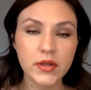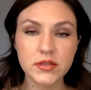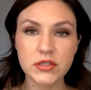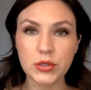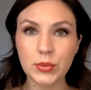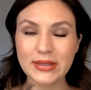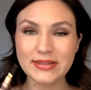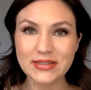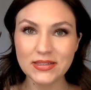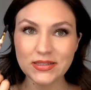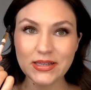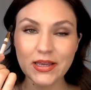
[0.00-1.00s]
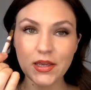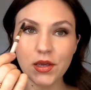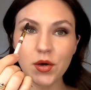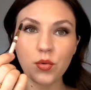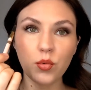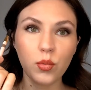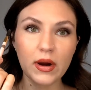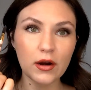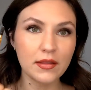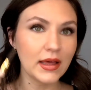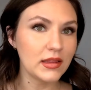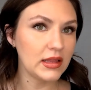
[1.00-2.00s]
so you can see
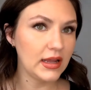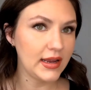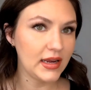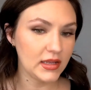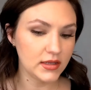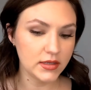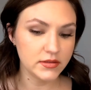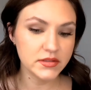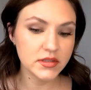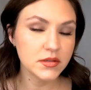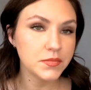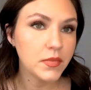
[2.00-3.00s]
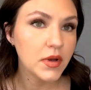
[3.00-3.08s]
where that line is.